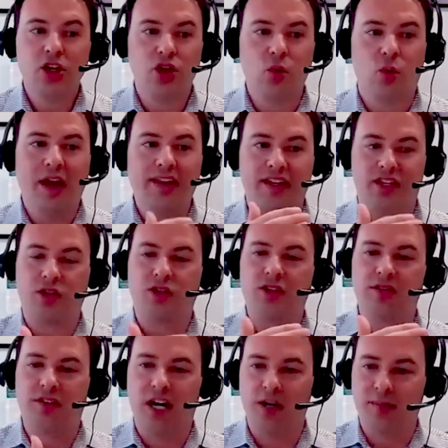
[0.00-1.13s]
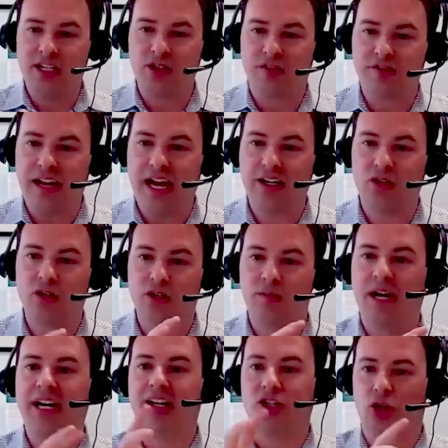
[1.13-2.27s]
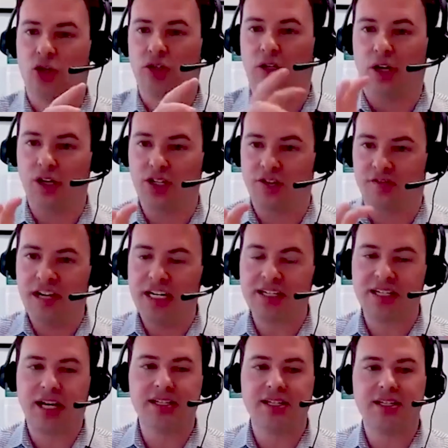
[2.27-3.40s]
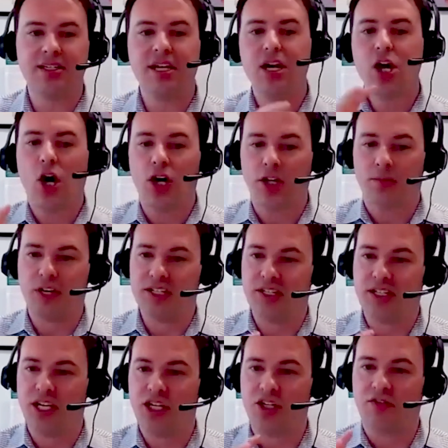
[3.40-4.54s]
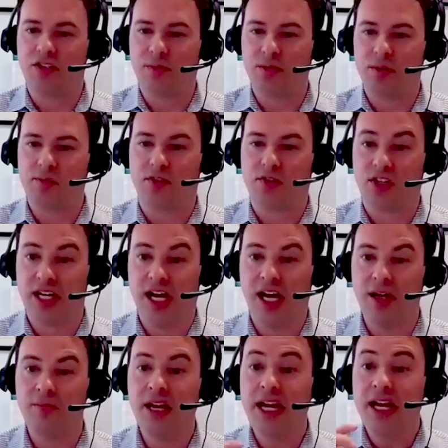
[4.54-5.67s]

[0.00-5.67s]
the way that certain environmental factors might exert large effect sizes on the presentation of symptoms over time,